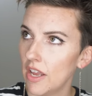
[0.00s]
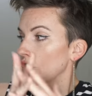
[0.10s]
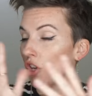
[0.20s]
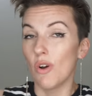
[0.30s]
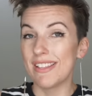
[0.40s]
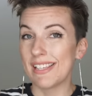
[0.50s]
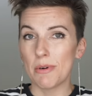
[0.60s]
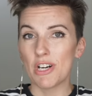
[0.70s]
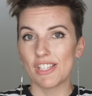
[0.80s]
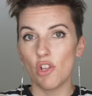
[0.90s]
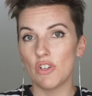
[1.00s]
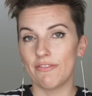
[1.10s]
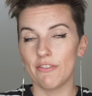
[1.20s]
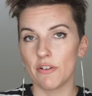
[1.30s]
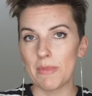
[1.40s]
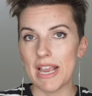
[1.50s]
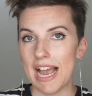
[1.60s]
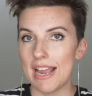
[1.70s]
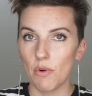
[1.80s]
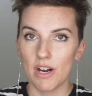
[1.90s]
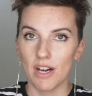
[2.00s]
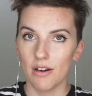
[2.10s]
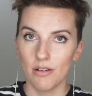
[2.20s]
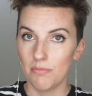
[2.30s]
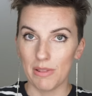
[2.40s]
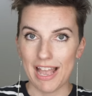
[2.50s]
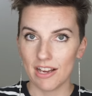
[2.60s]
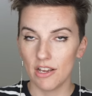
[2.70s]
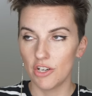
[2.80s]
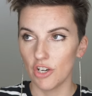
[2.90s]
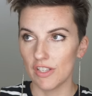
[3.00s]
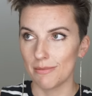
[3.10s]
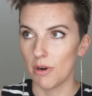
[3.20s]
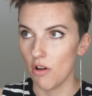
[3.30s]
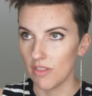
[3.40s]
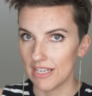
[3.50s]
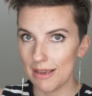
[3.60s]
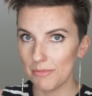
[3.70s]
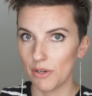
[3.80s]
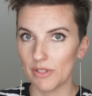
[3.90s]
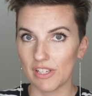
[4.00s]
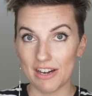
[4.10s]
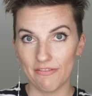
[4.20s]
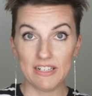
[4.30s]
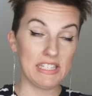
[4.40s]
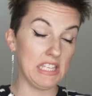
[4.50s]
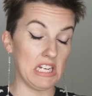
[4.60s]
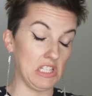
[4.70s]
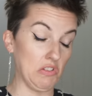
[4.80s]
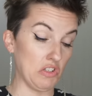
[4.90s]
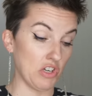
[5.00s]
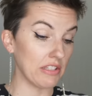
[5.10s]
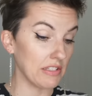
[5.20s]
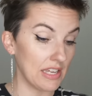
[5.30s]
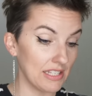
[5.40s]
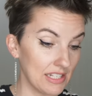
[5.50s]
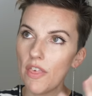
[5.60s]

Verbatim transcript: So in summer, it's no different for me. I wear black during summer all the time, so it's kind of fun to see that it's on the trends list.